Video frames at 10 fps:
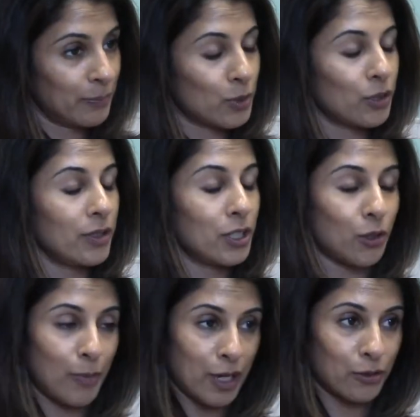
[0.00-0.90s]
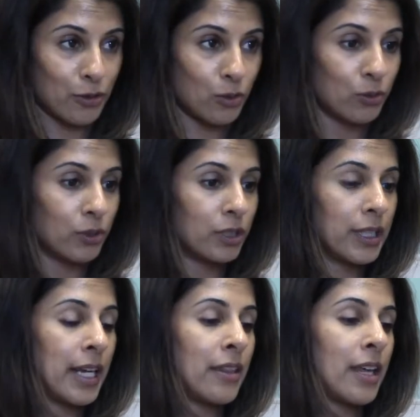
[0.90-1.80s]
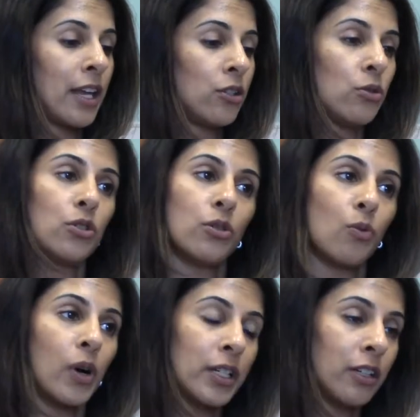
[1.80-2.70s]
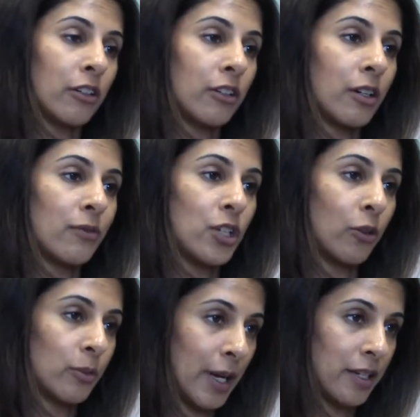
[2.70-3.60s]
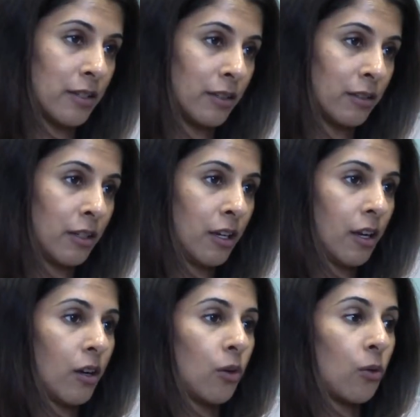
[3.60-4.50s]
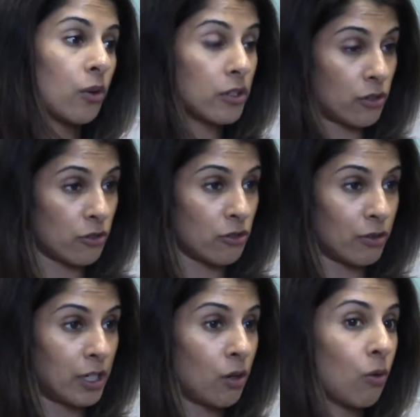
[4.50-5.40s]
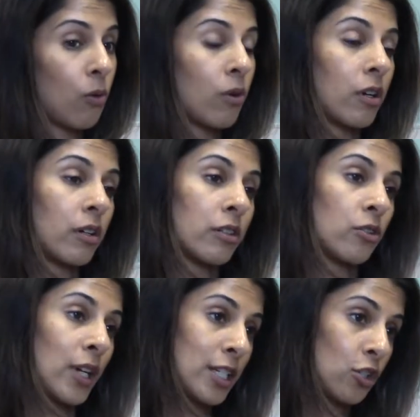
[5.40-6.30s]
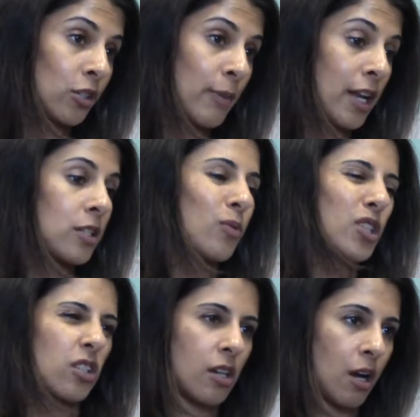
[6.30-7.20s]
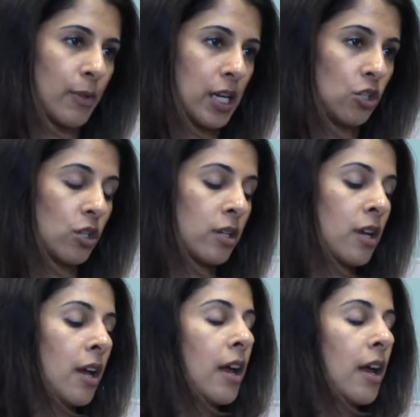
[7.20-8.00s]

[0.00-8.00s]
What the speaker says: So you need to go to medical school, and then you do 1 year of general medicine or surgery or transitional medicine, which is a combination.